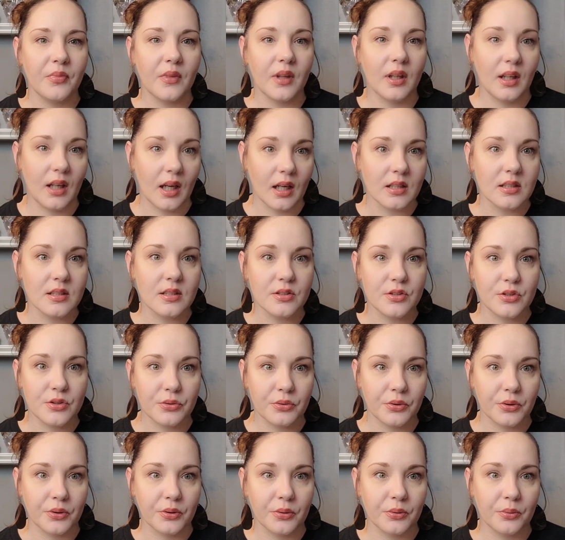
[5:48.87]
yes, it's
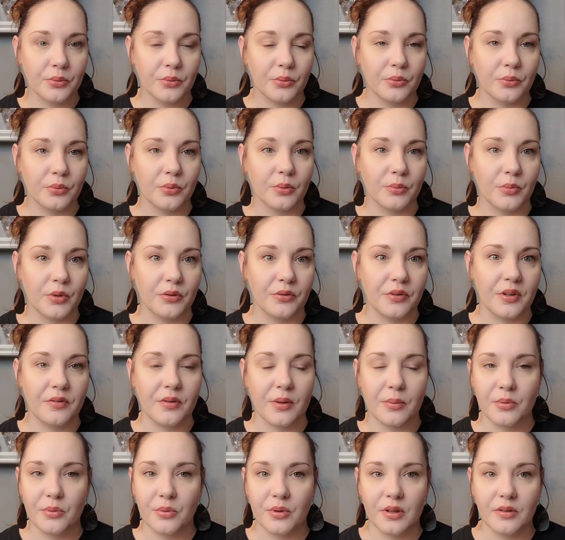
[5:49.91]
true, we're moving
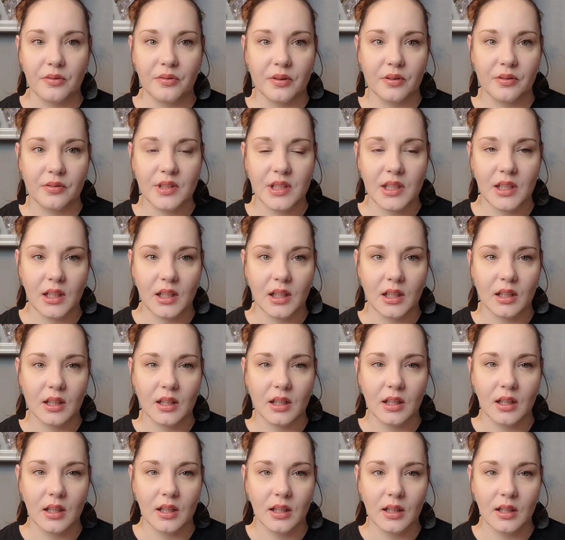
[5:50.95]
February 15th,